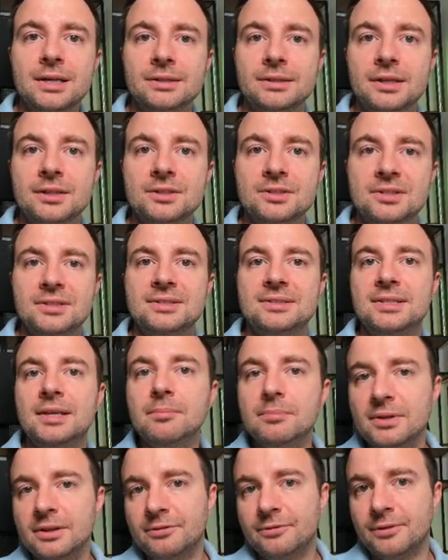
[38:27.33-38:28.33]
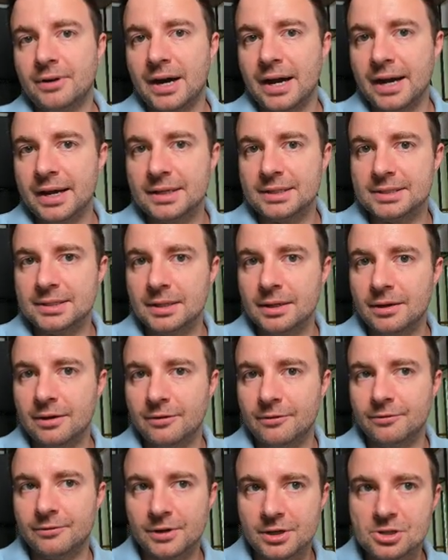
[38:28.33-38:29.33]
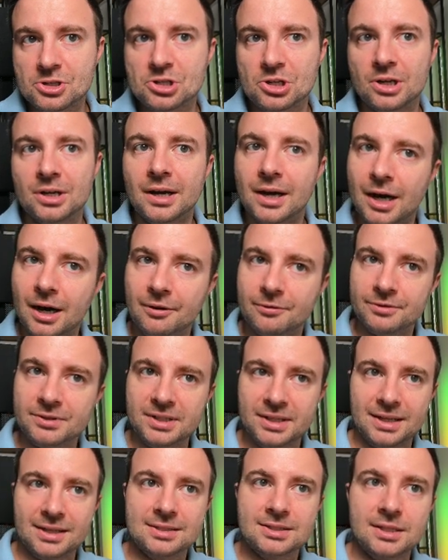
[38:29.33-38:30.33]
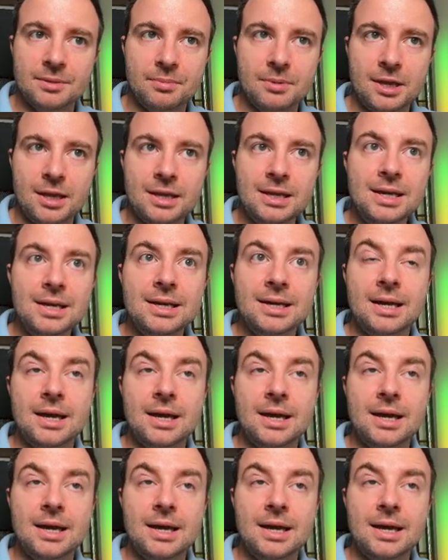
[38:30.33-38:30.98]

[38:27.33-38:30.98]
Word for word: there's the simplified uh, version of DSCP,